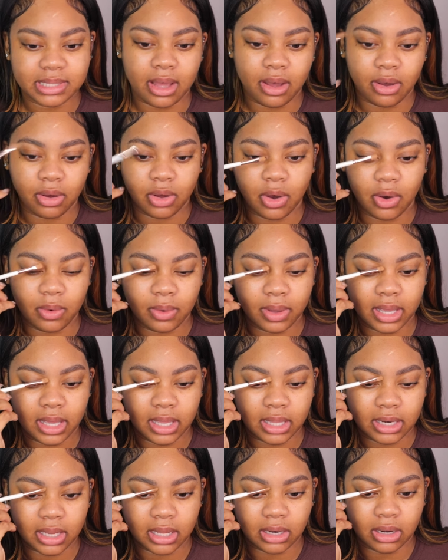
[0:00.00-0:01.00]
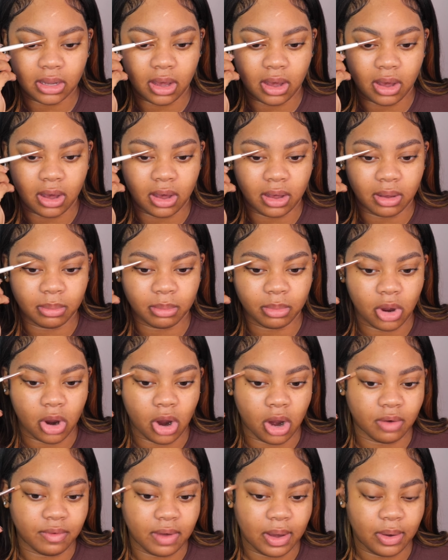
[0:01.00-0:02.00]
I'll go in and
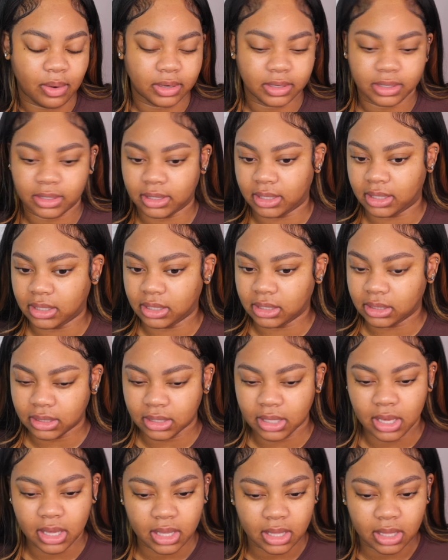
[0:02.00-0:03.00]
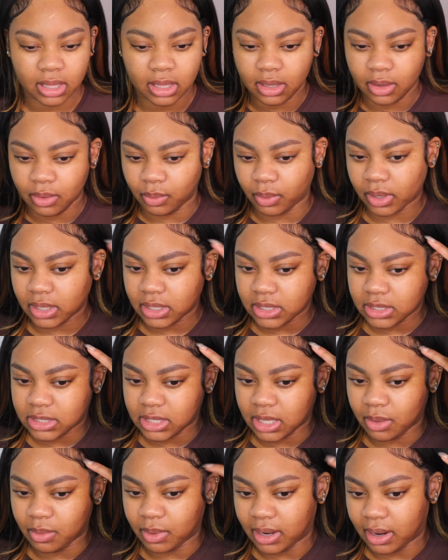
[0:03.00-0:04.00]
carve out underneath. We're gonna
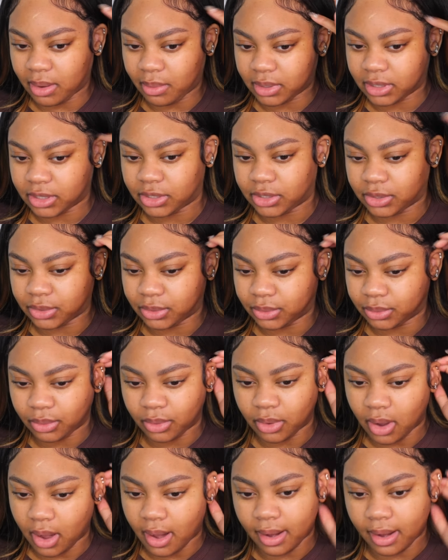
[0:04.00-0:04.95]
see what I want to do.